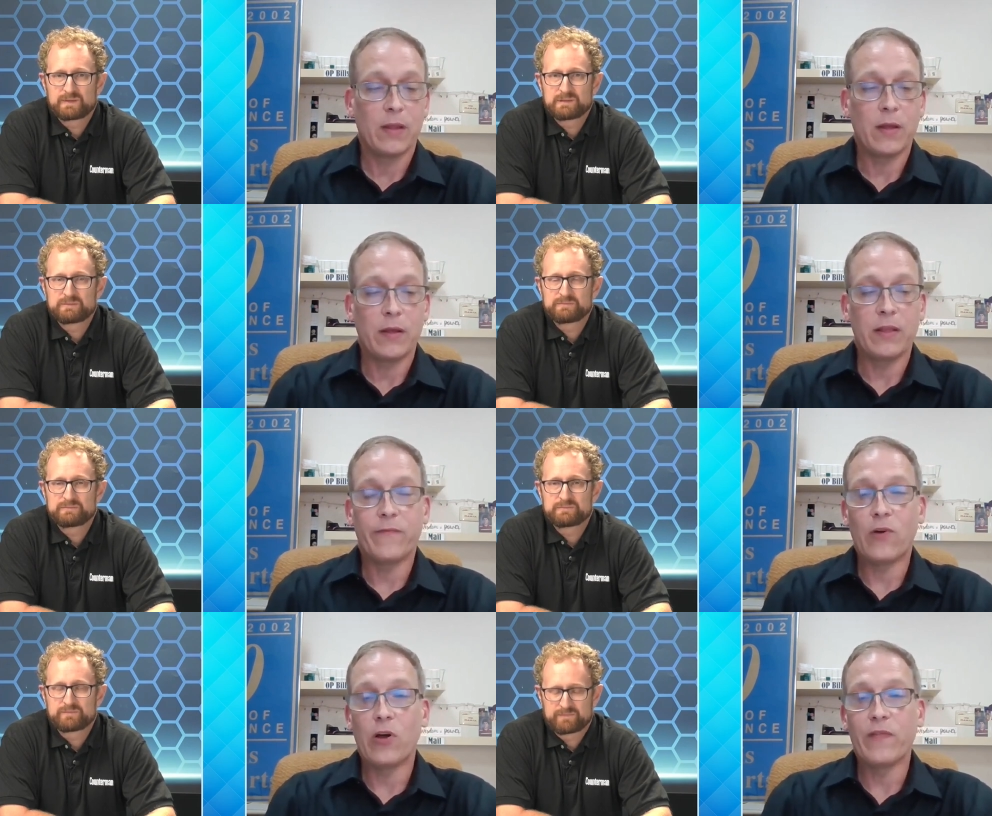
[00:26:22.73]
Speaker 1: You know, in
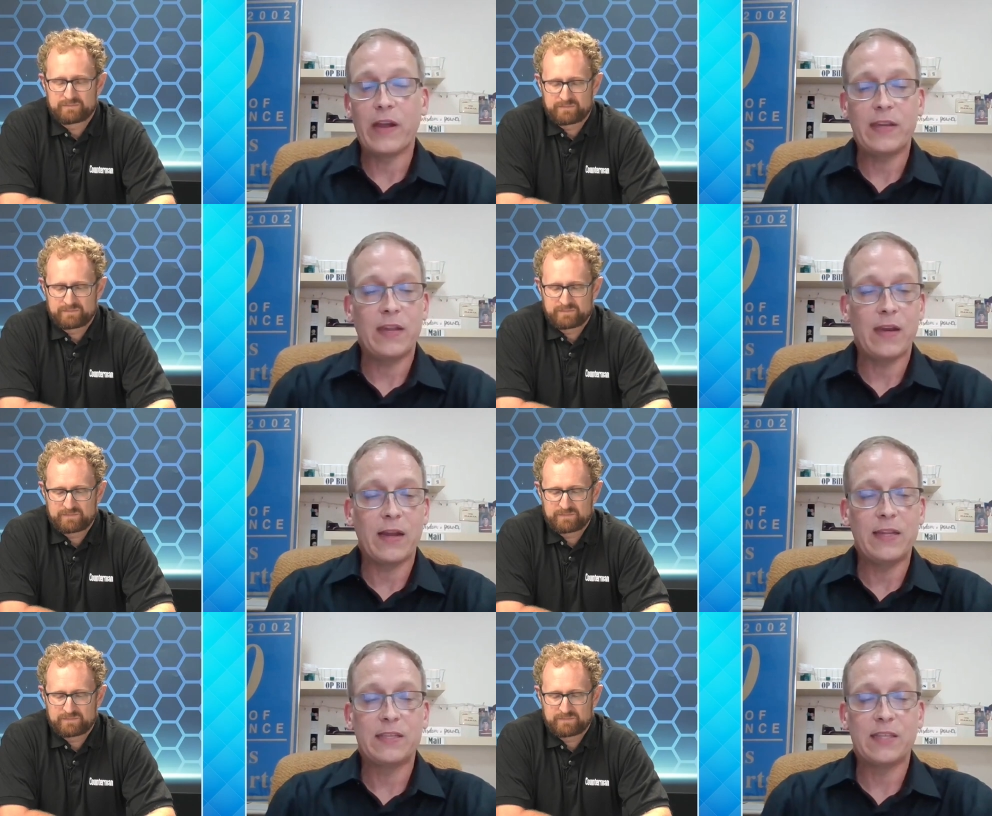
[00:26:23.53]
the fall of nineteen
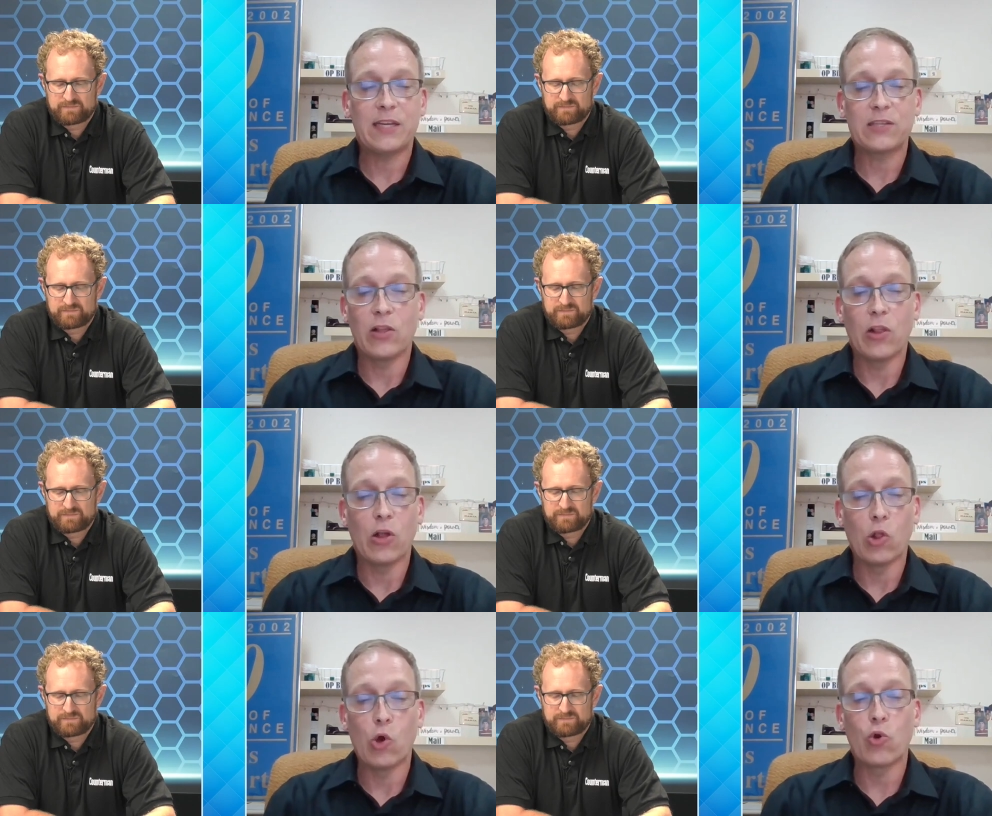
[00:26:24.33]
ninety-six, a,
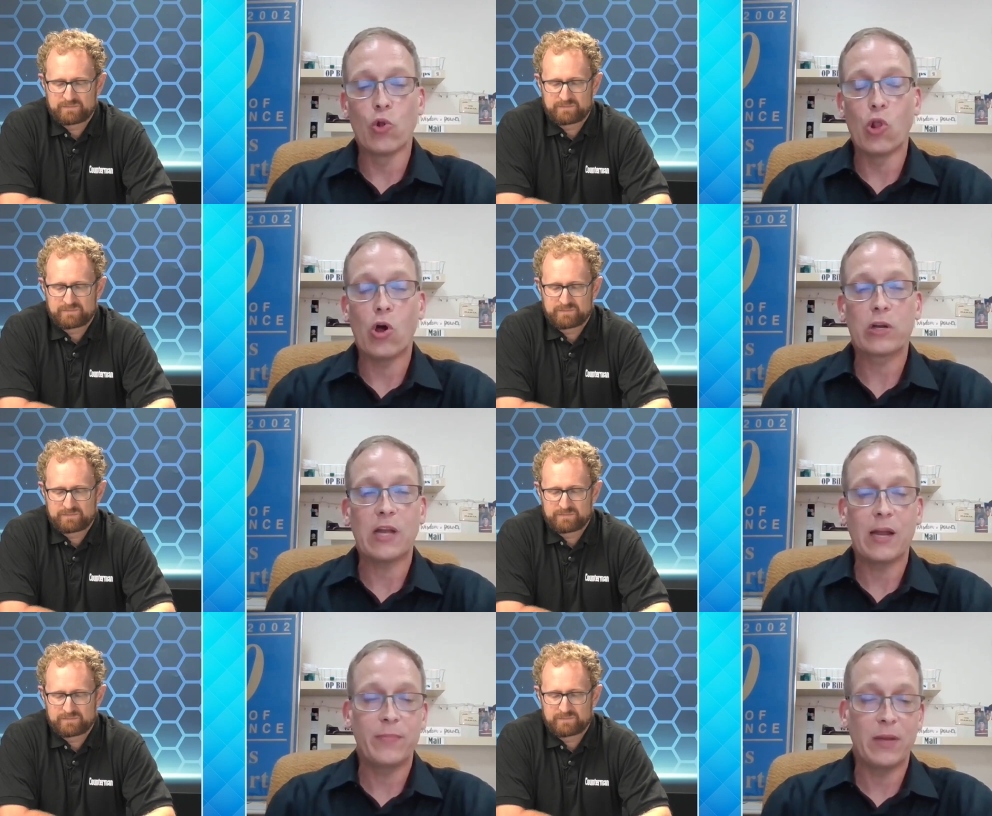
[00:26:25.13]
a local
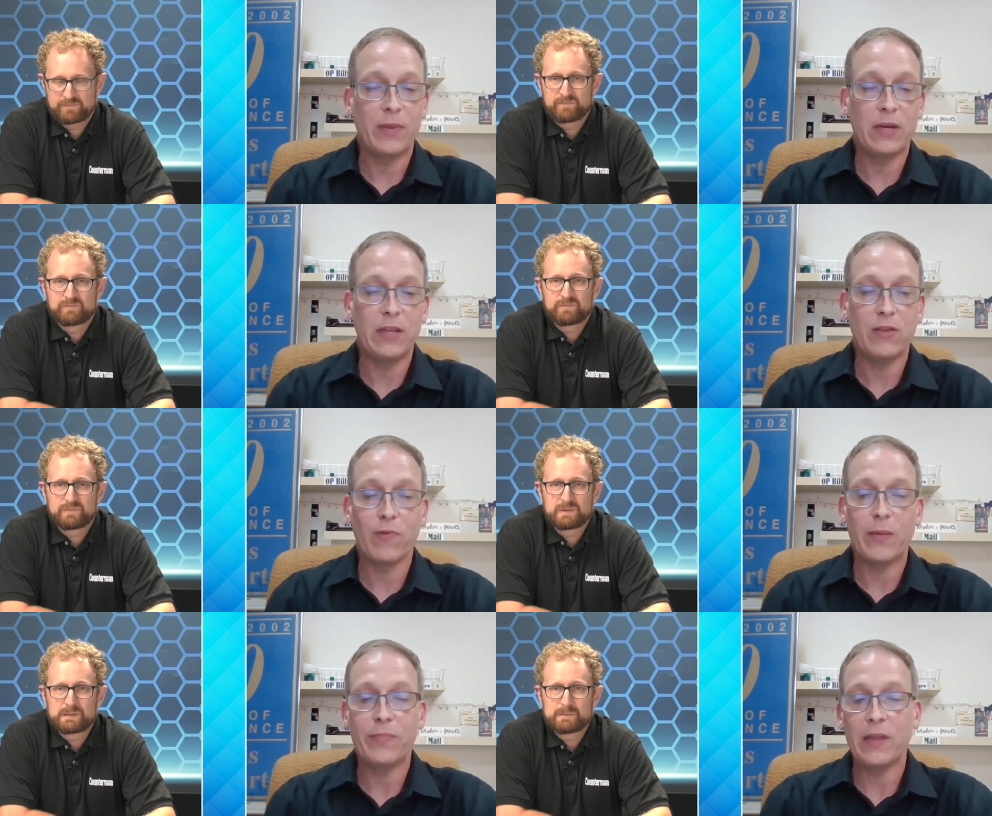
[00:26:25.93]
longtime W D
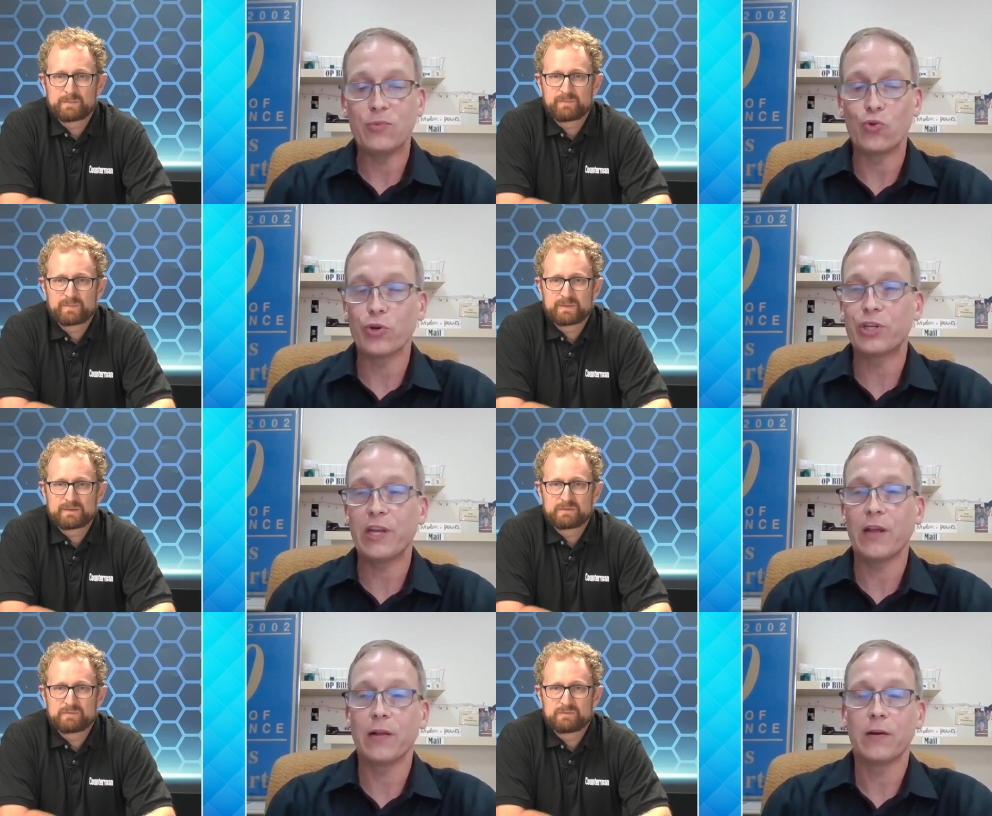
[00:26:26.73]
rep named George
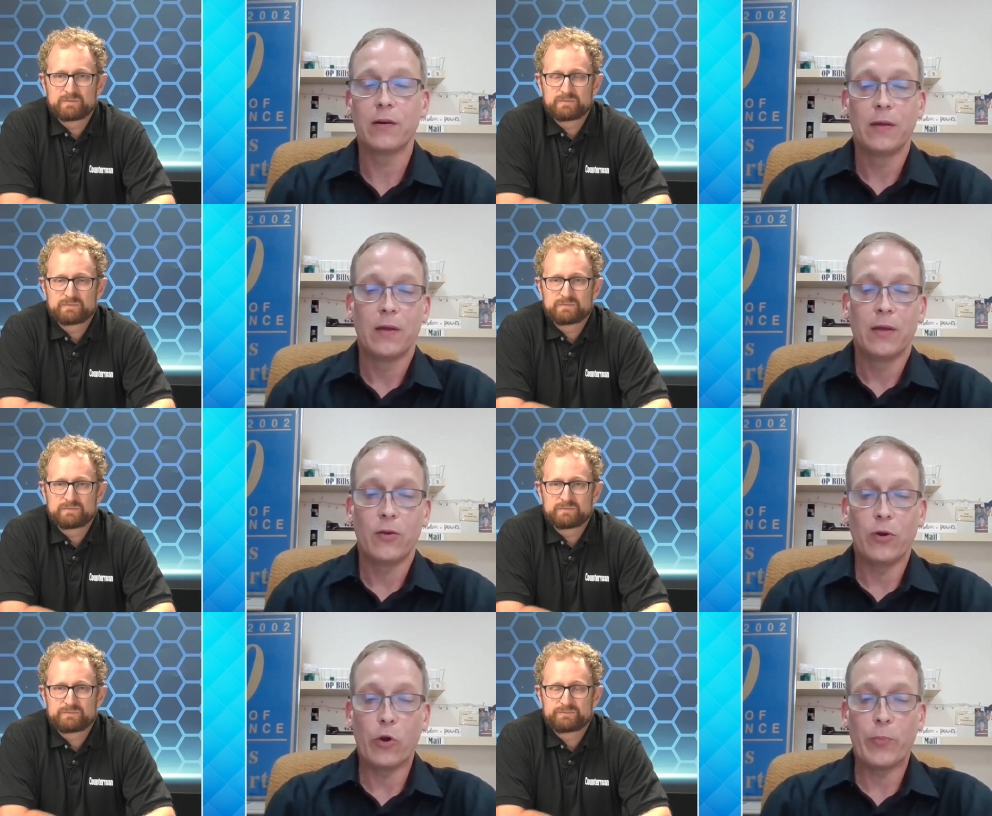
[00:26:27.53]
Taylor,
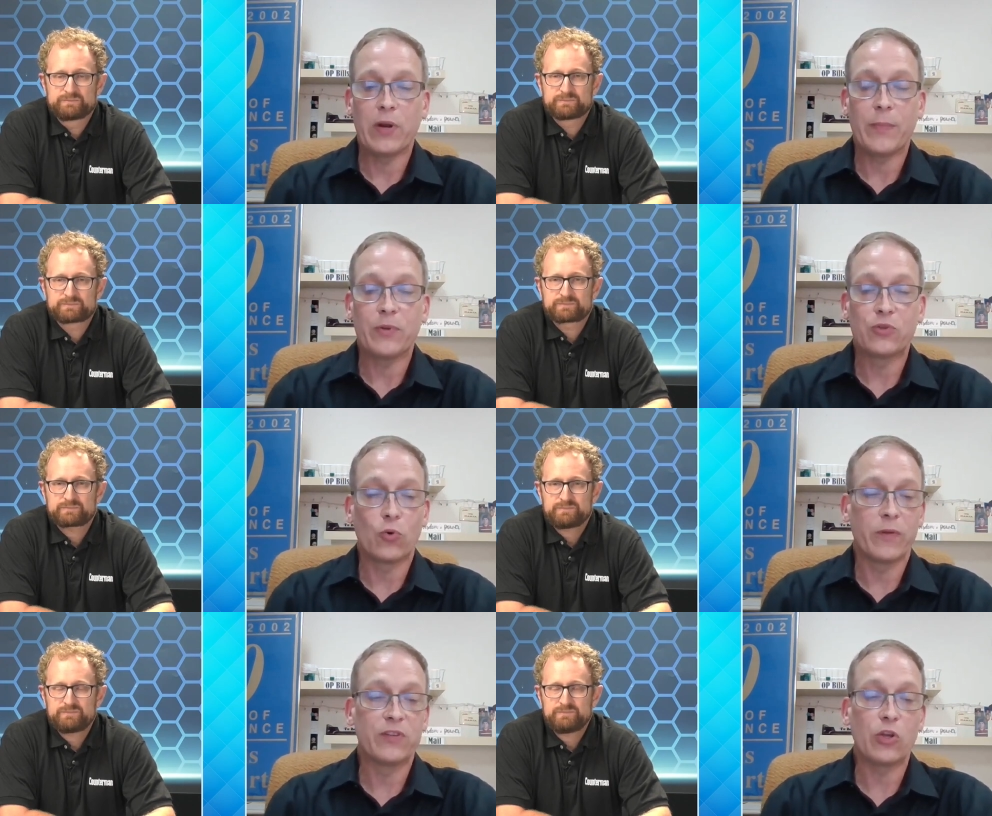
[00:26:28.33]
who had opened up a
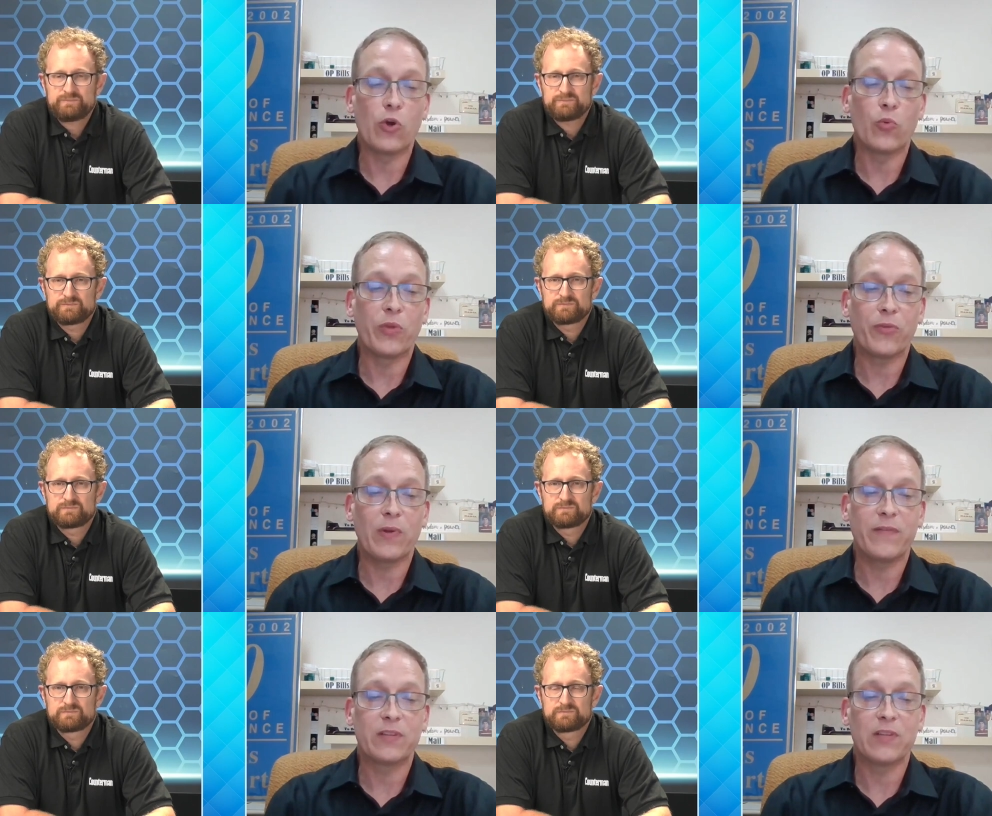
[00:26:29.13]
store of his own with
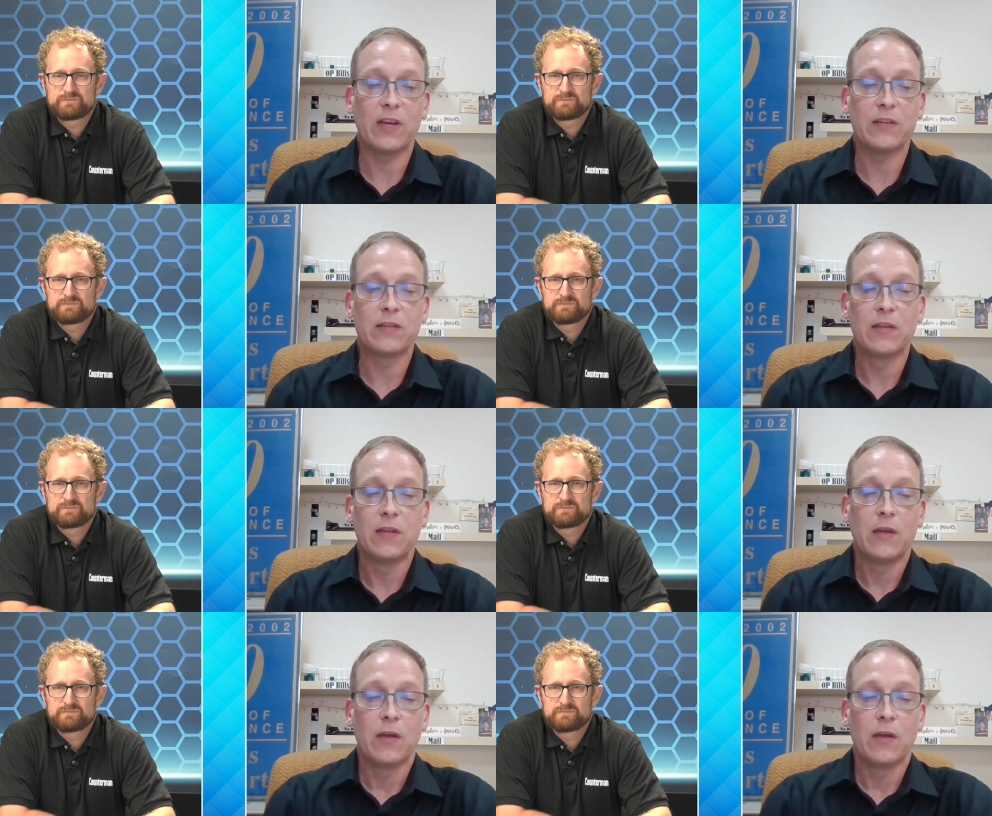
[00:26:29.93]
three of his sons,